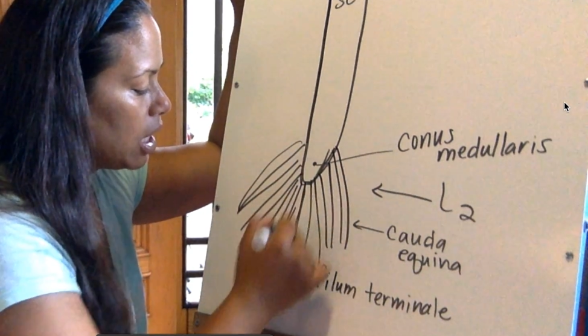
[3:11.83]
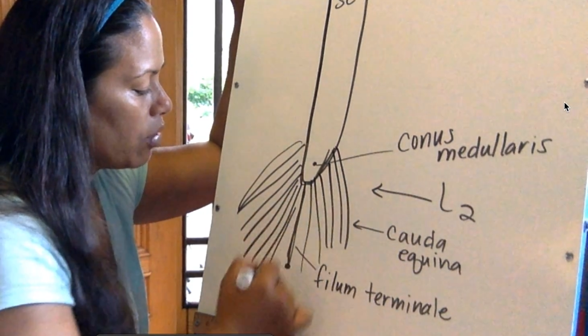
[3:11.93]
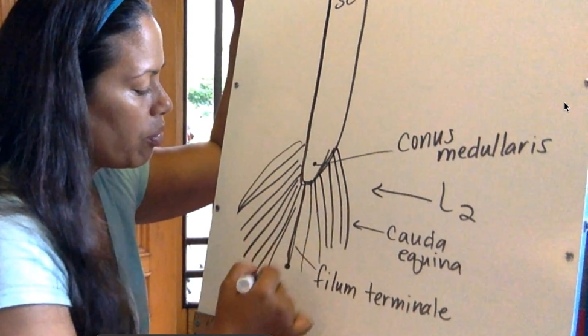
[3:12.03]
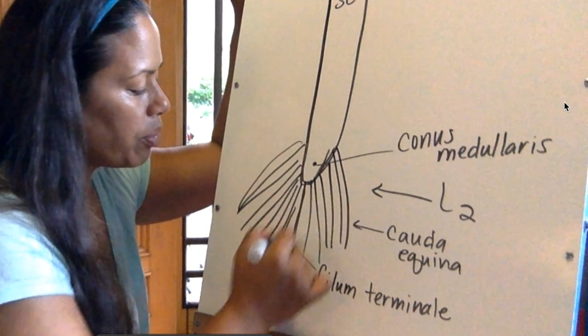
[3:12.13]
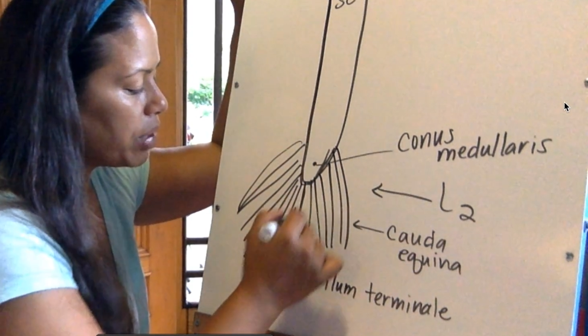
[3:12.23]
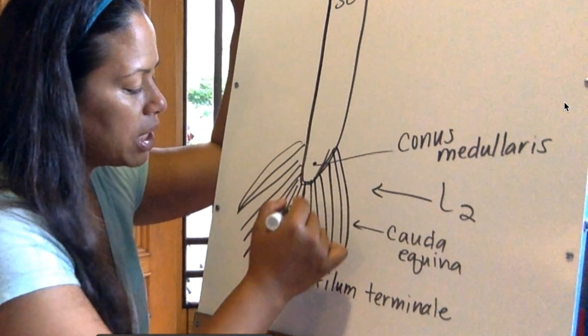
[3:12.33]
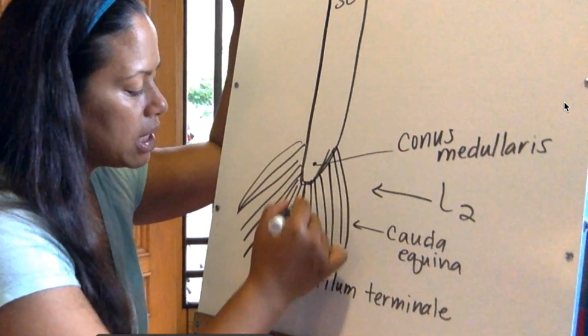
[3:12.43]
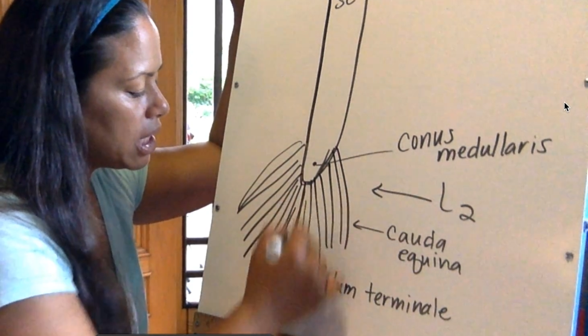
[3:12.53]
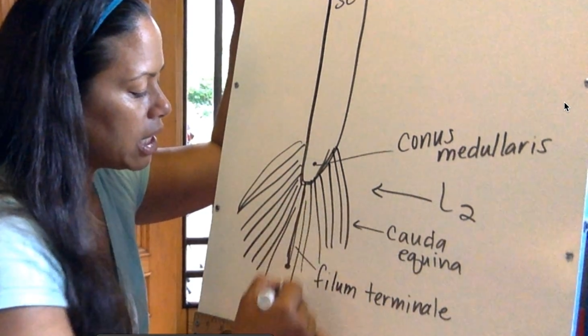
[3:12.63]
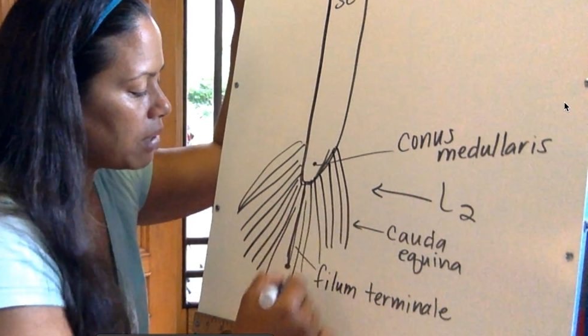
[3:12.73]
when we
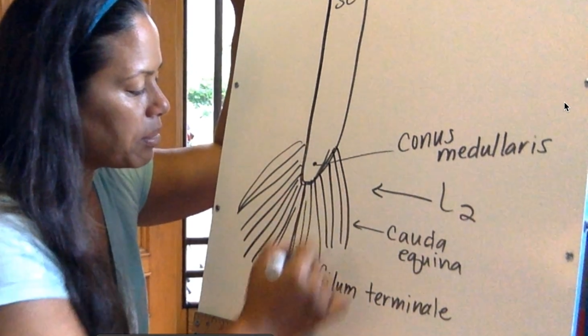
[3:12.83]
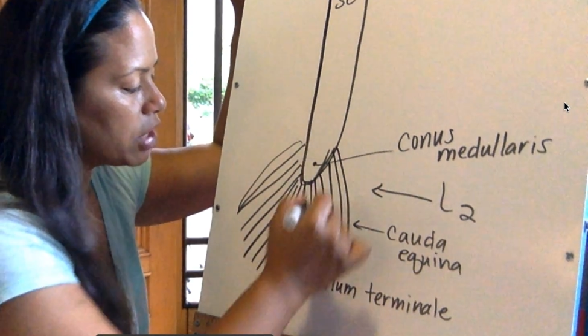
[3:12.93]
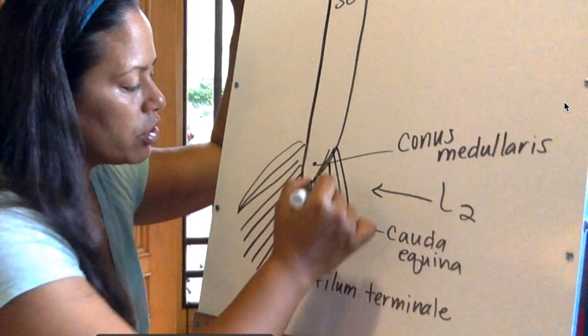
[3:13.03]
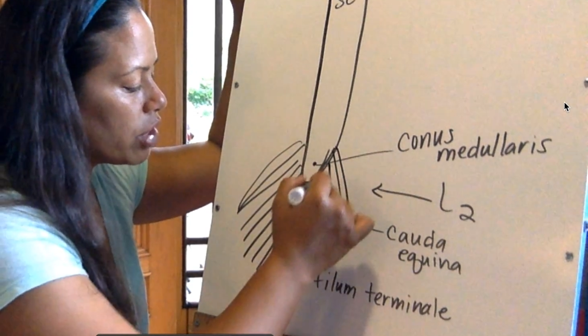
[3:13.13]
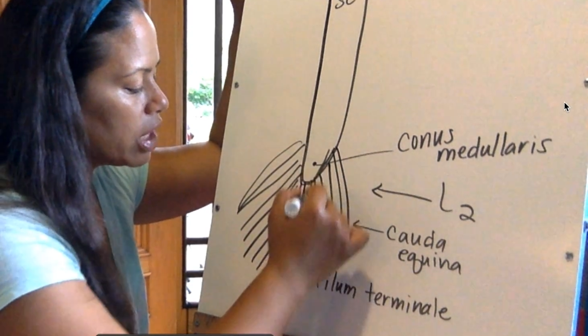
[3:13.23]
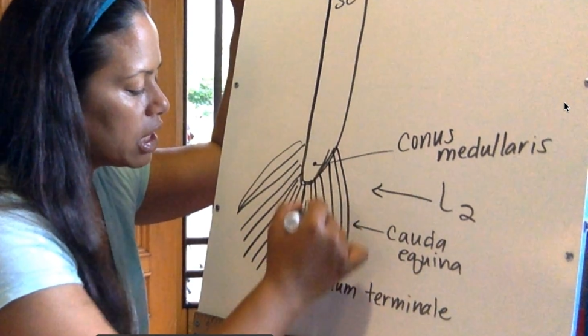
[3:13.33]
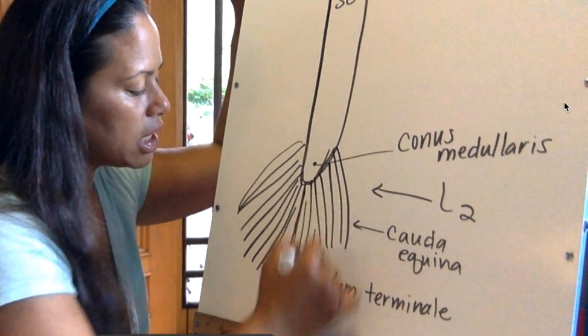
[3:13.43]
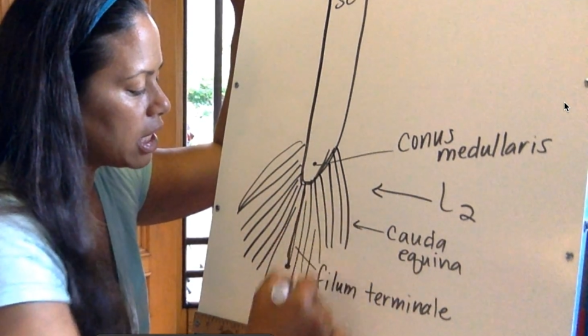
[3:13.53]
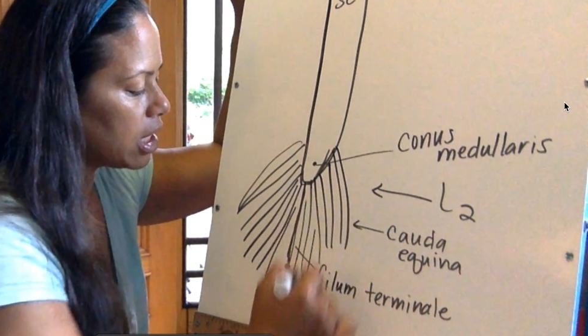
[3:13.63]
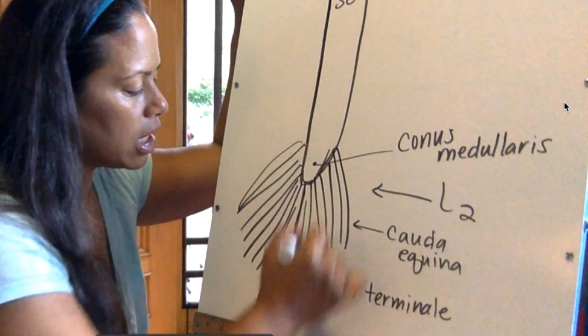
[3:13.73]
see an image, you're going to
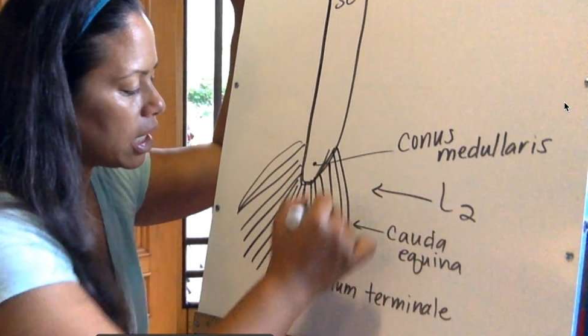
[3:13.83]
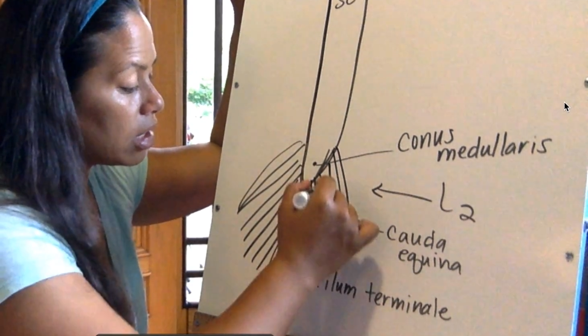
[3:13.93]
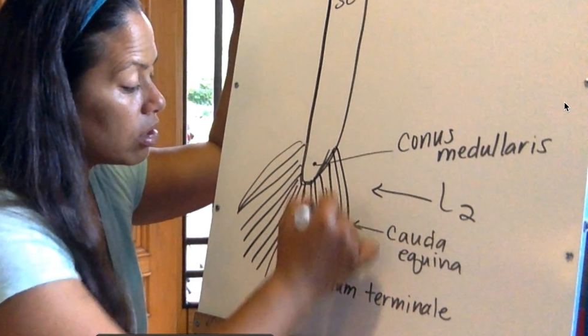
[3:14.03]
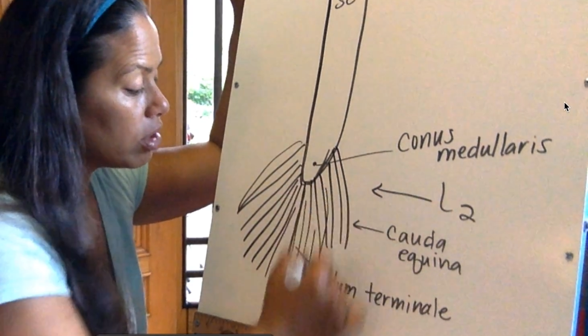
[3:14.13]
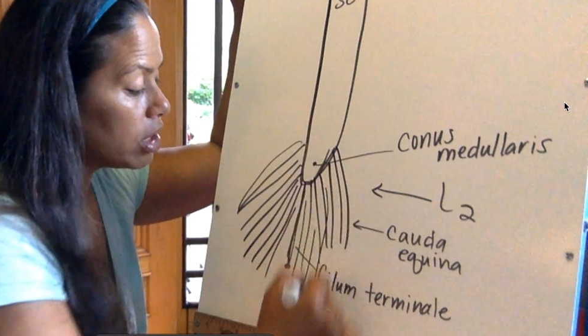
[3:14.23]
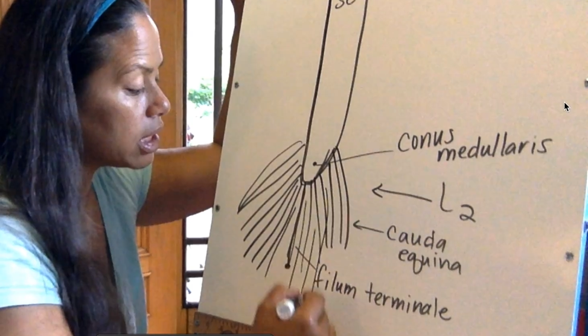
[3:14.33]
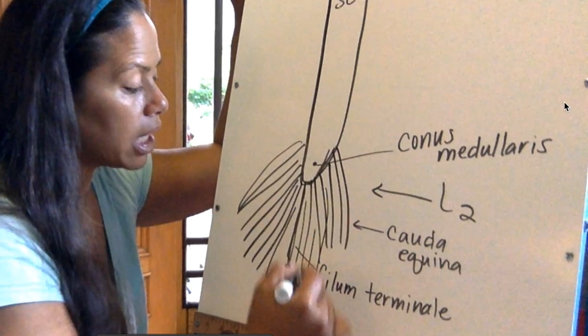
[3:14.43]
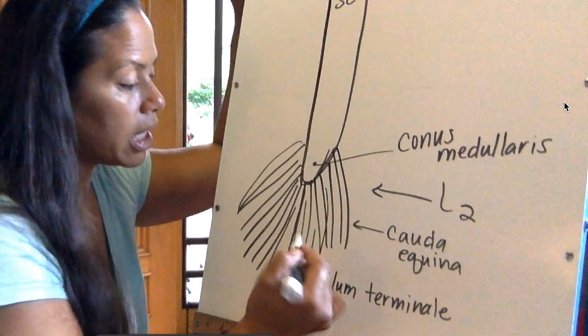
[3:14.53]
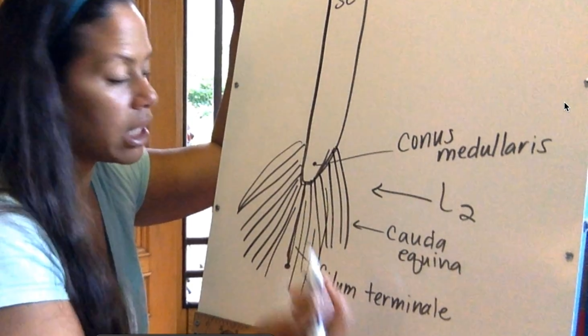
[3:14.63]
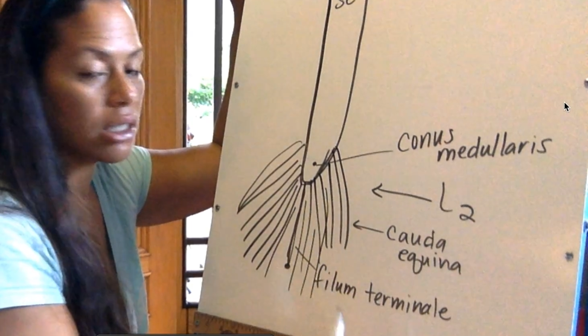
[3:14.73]
see it looks
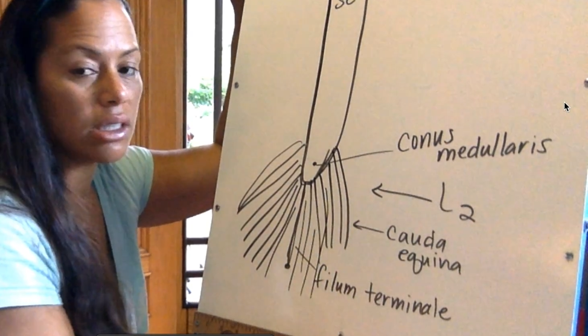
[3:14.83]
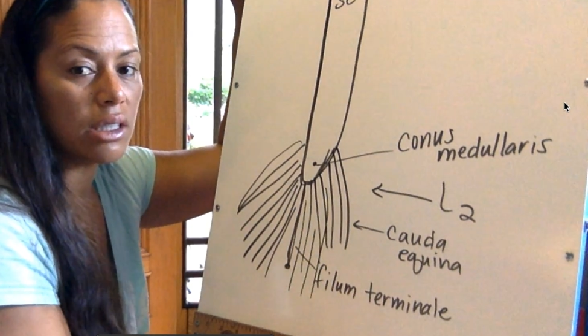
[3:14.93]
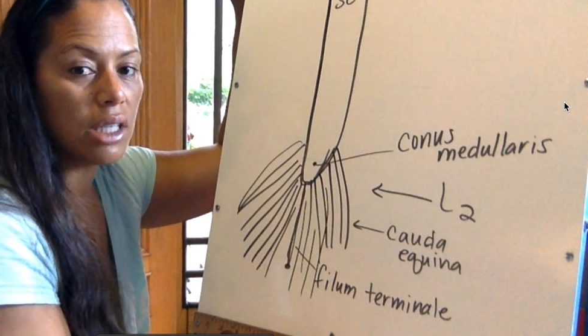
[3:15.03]
like this,